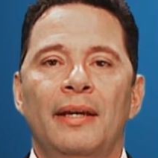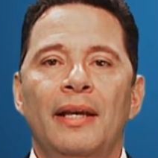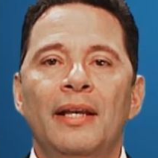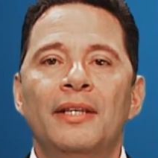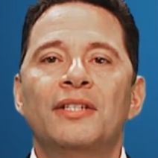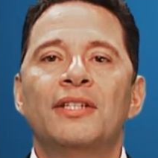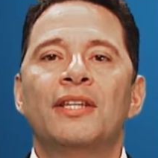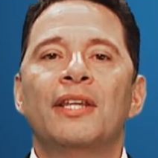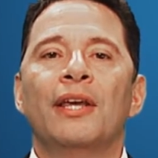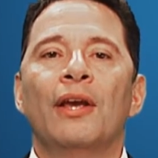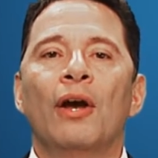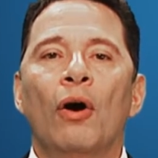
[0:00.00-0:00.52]

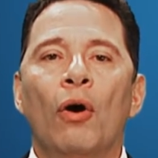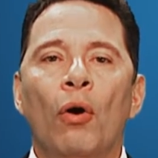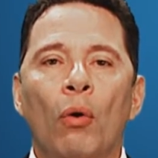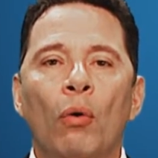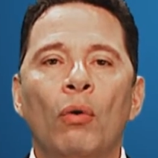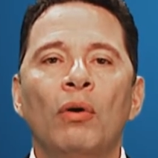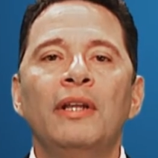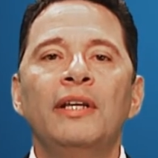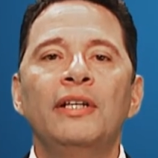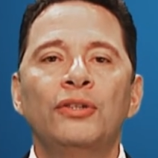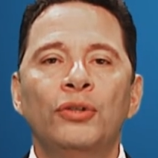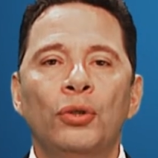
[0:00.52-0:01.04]
It's the
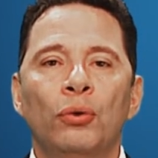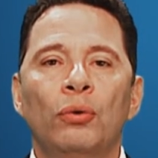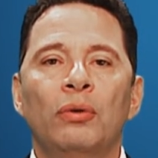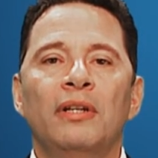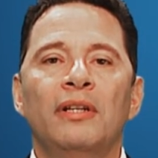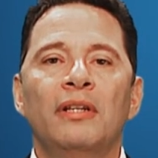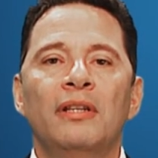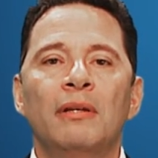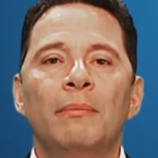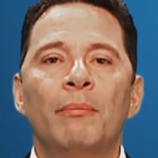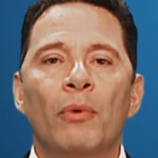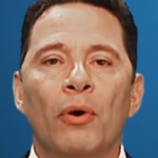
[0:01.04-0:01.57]
only tool
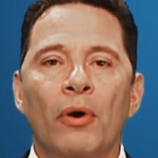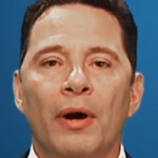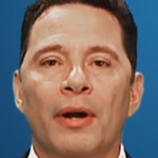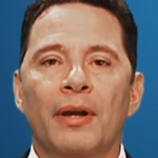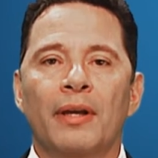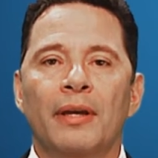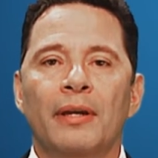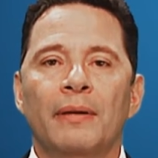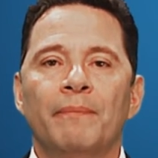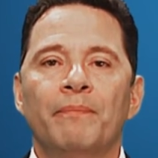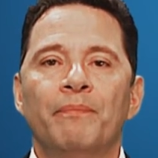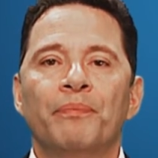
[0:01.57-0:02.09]
in the
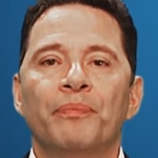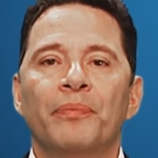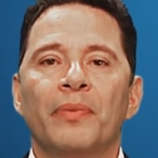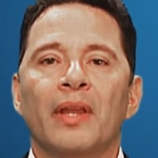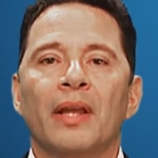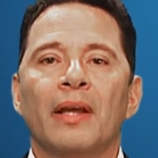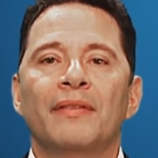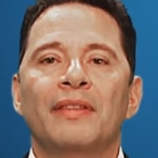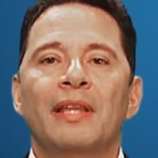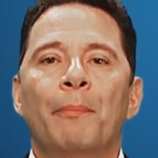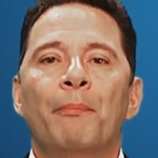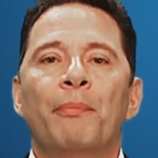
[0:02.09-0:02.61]
market
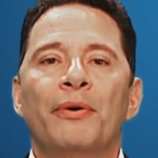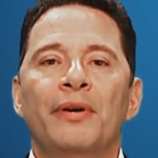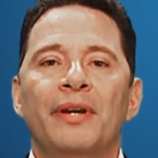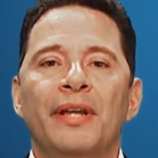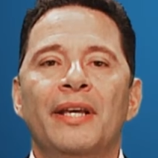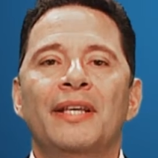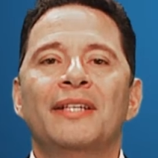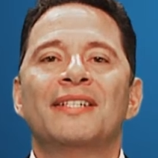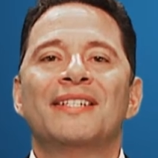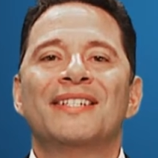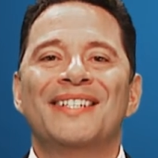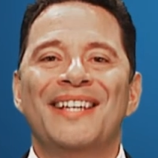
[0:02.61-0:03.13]
that
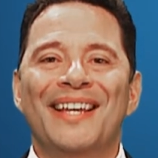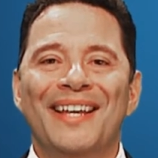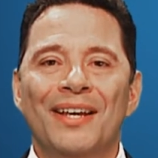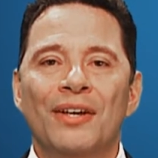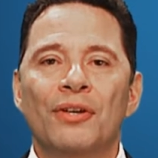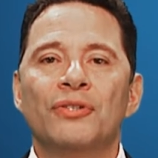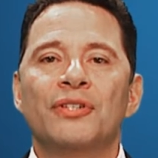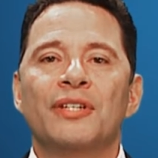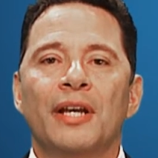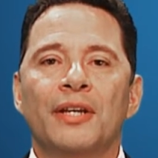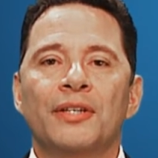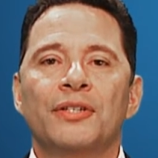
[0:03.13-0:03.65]
predicts
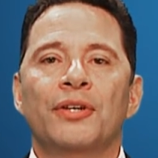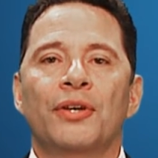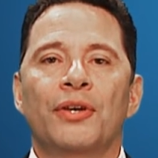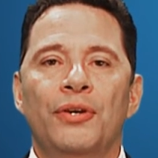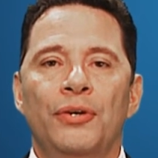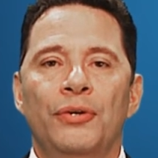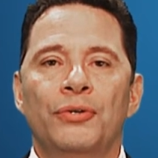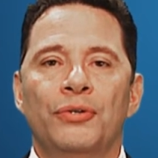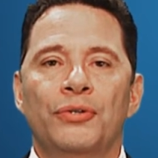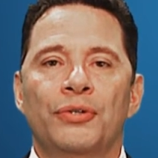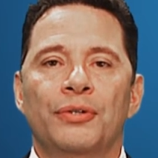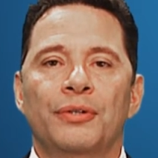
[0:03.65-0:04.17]
sales
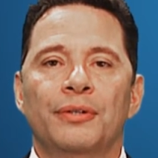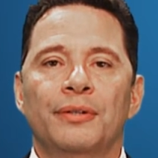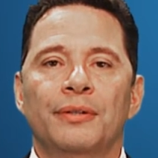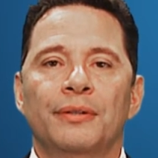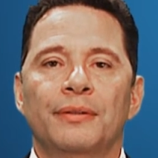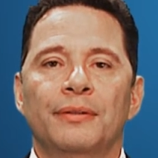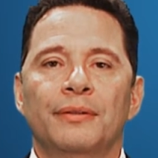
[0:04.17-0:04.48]
execution.